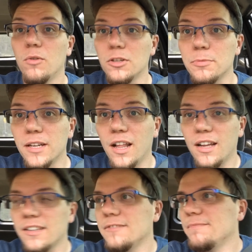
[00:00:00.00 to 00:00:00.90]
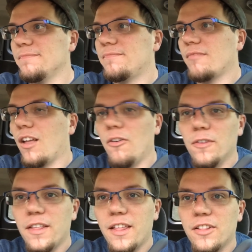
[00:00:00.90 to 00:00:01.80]
wish me luck.
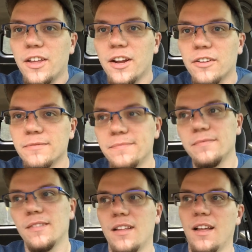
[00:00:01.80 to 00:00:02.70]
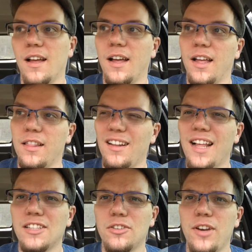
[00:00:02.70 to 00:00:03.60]
Hopefully they're there. Uh, the
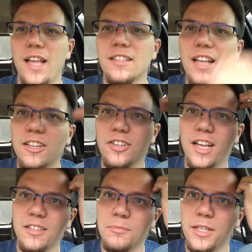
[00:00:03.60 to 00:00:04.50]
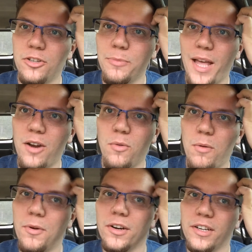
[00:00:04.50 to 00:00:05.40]
last two days actually hasn't been too bad at
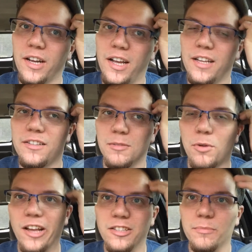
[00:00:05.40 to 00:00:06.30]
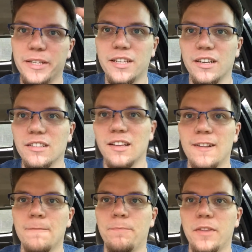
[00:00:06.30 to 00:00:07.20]
Walmart. Uh, it me because
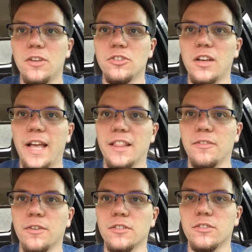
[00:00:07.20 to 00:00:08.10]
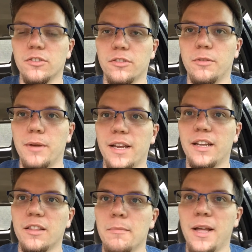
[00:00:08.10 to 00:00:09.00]
usually at the first start, the
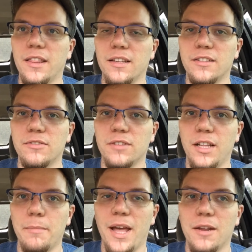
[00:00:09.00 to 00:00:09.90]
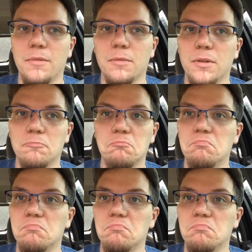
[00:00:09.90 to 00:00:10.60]
beginning of the month, it's really bad out there, but